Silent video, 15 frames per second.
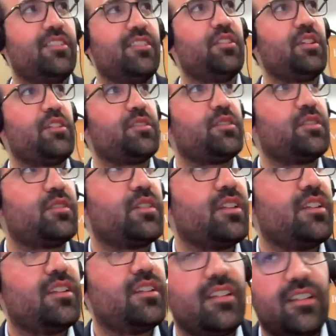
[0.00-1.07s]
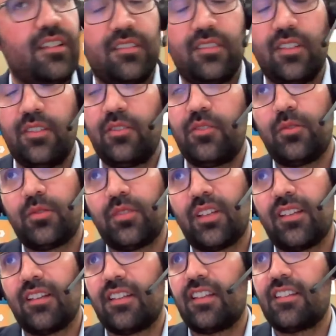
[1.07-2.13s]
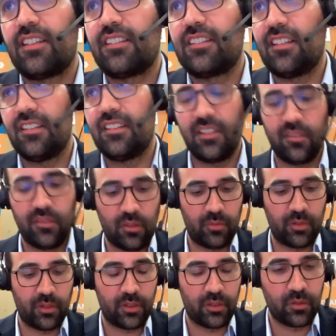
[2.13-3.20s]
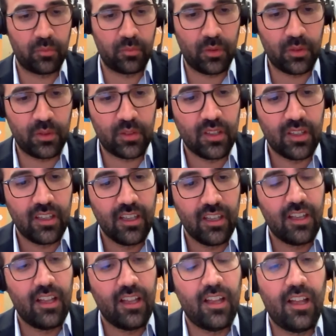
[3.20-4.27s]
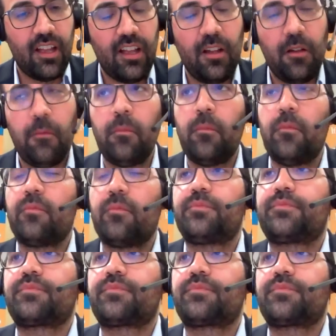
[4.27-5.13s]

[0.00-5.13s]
final that's, that's true. That, I think that those are very good points. Um,